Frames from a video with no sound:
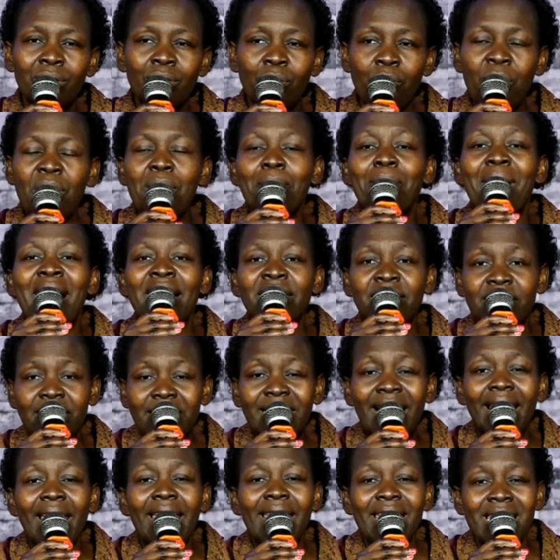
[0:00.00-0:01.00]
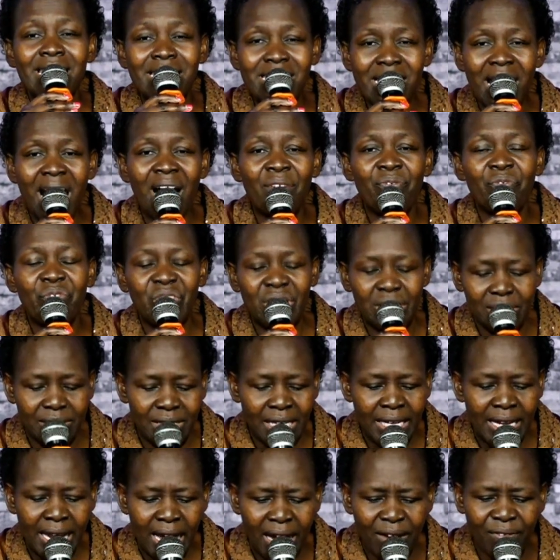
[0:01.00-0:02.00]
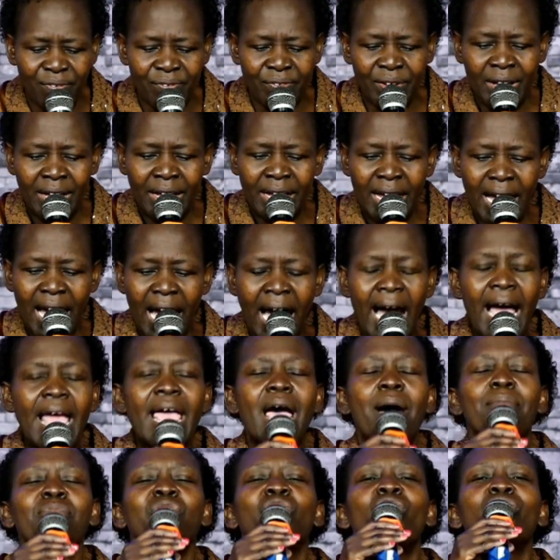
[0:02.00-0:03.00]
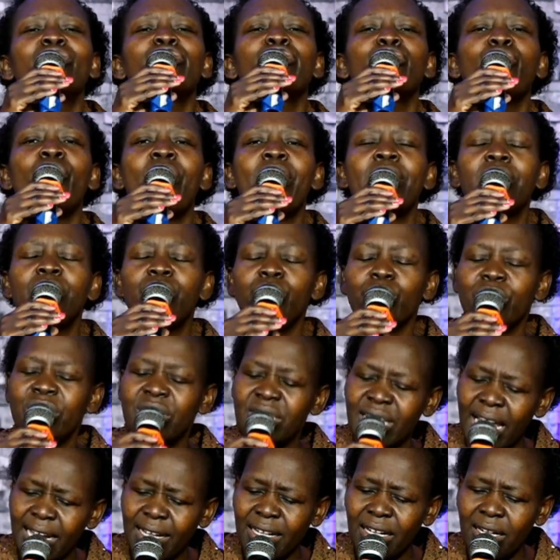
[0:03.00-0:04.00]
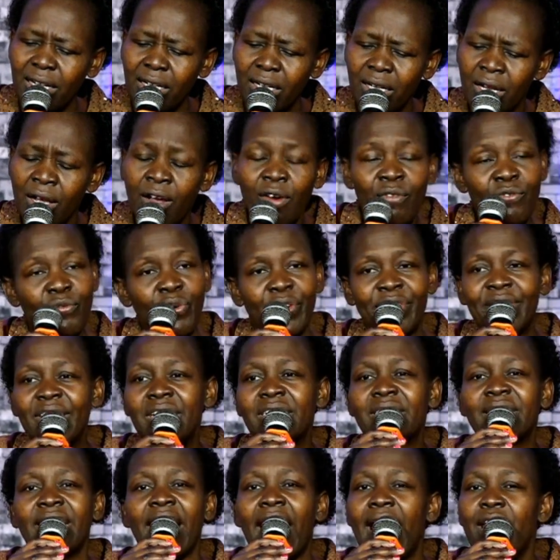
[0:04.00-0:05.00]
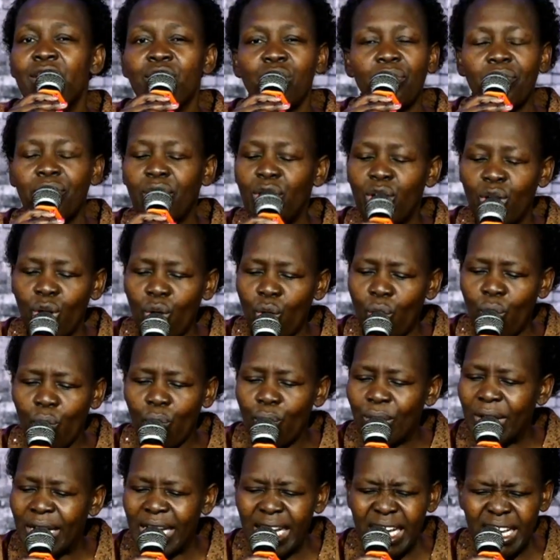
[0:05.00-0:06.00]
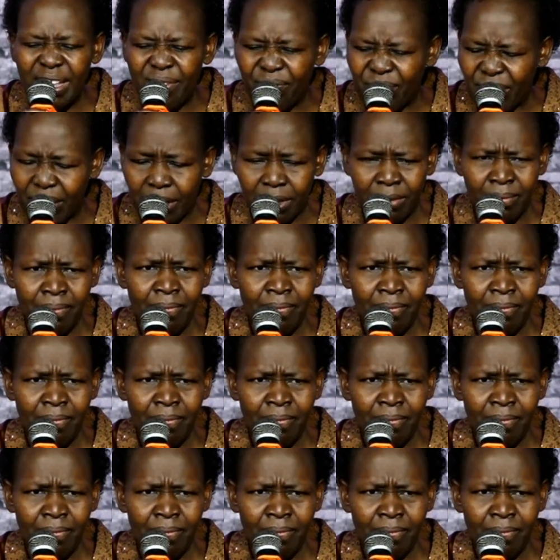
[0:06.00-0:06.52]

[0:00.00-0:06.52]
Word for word: We must say enough is enough. I am not going to settle for this kind of low living.